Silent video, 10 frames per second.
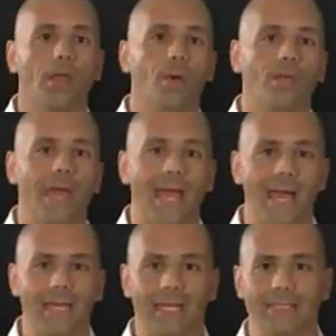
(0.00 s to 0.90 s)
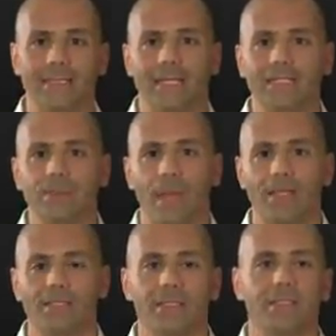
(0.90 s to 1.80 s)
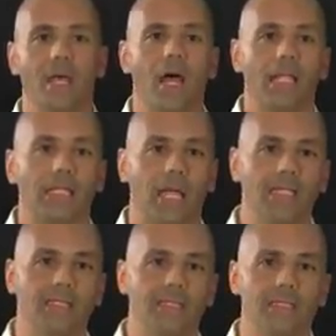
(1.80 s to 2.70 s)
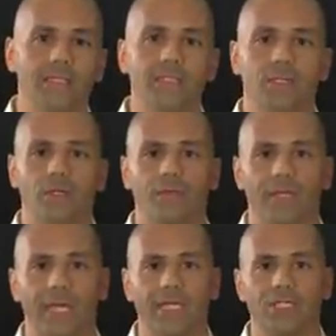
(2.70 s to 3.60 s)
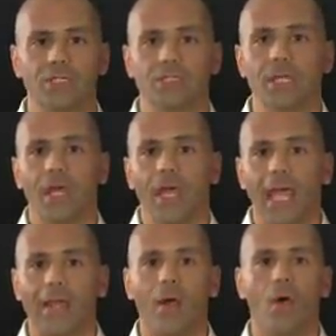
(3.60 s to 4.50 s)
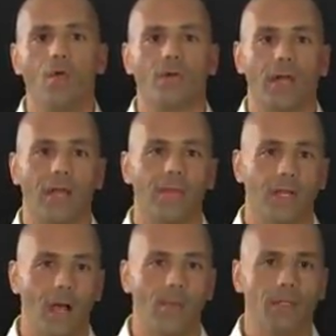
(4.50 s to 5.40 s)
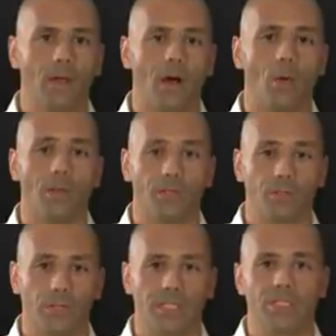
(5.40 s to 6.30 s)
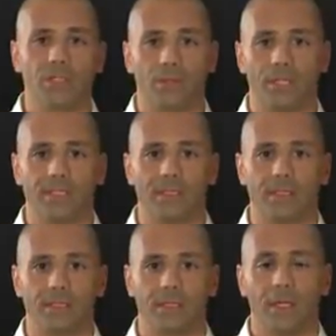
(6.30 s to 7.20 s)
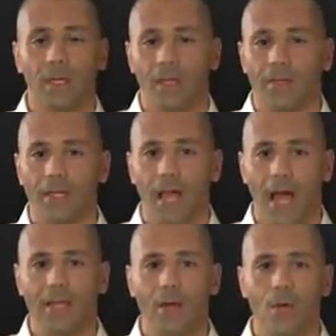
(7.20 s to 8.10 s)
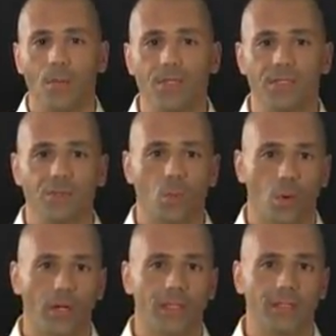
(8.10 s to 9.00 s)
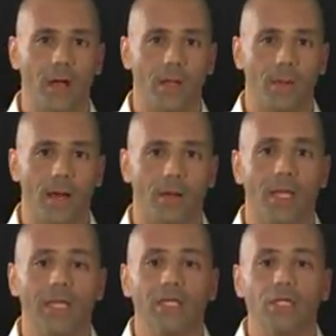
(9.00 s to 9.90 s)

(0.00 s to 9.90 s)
nor the headaches, expenses, licenses, certifications, and overhead that come along with a traditional business. The kind of home business we're going to talk about,